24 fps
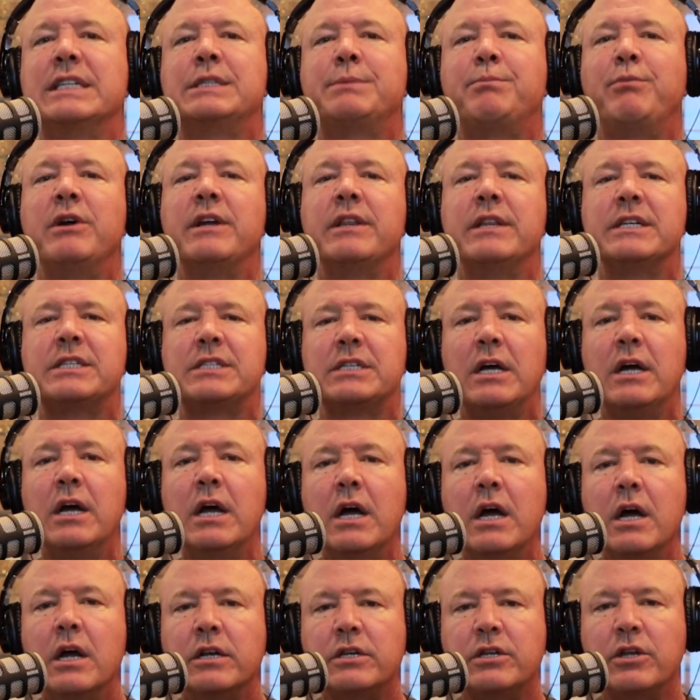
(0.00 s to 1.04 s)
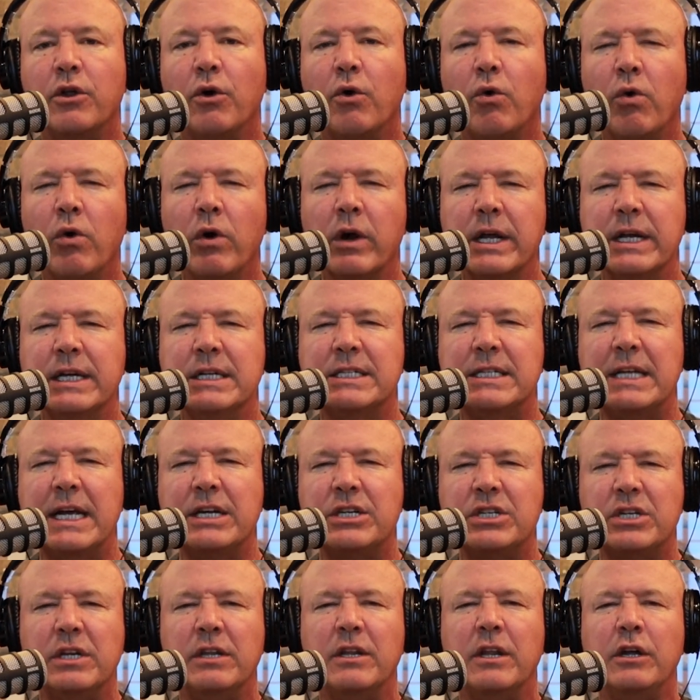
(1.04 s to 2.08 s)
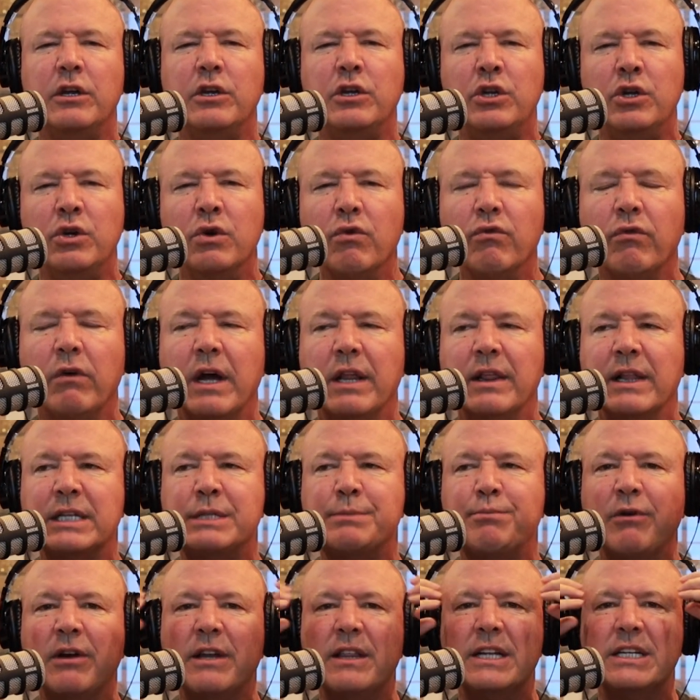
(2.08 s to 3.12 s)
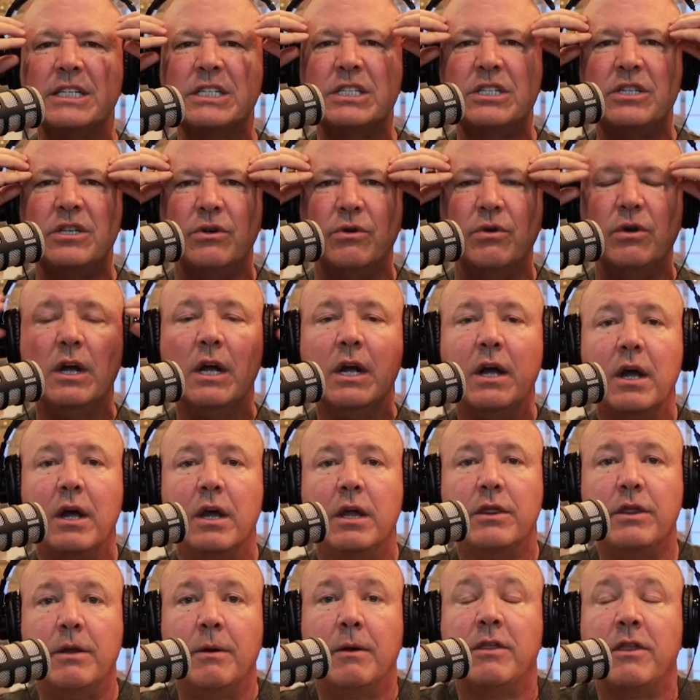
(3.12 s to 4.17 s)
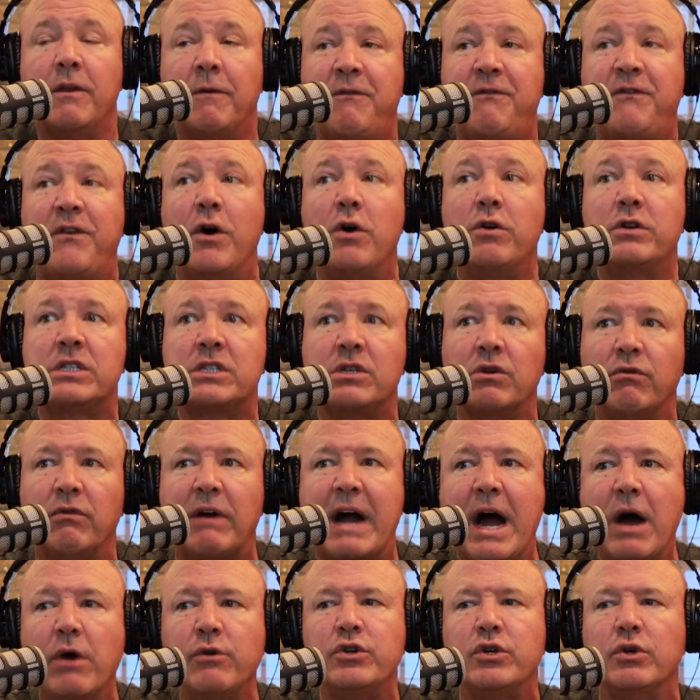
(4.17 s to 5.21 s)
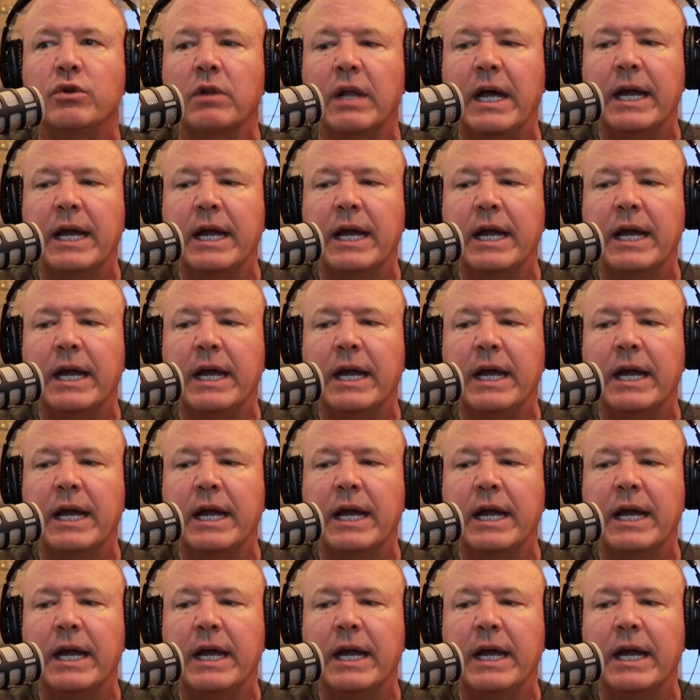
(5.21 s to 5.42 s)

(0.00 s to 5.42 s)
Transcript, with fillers: Let's bring this to the organization that you run. Let's bring this to the, the folks around you.